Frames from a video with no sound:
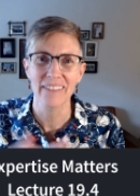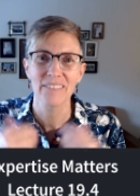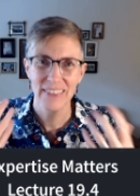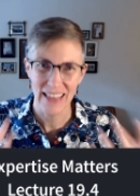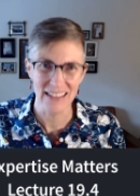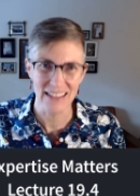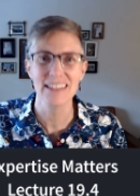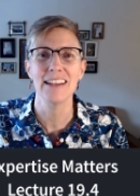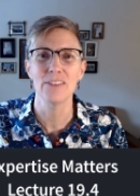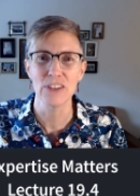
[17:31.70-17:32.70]
That's the
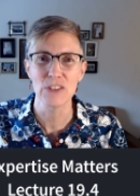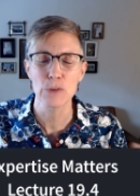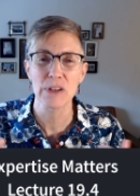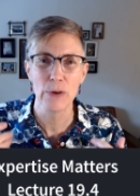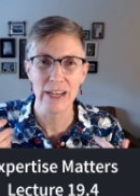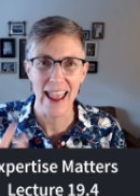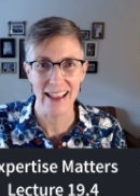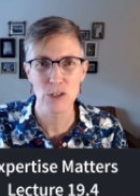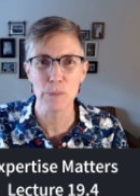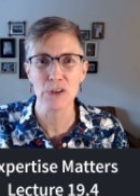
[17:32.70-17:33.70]
difference between
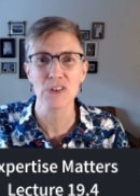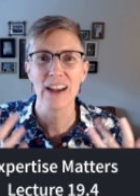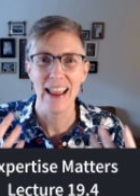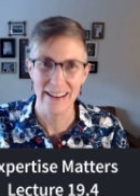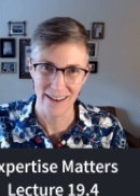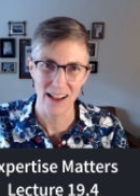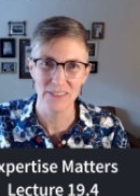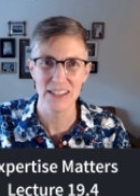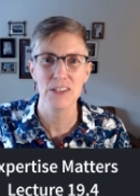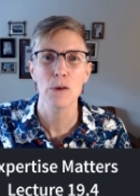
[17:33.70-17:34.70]
expert and
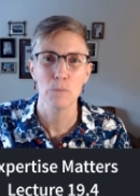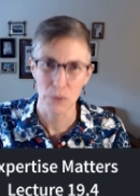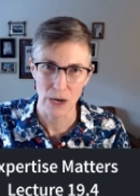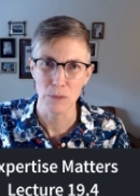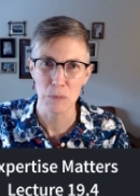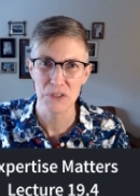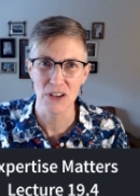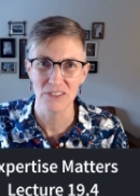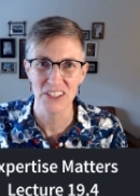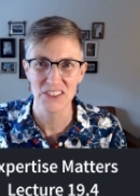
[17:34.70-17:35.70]
novice problem
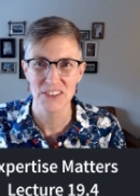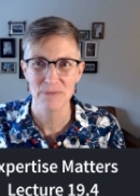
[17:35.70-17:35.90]
solvers.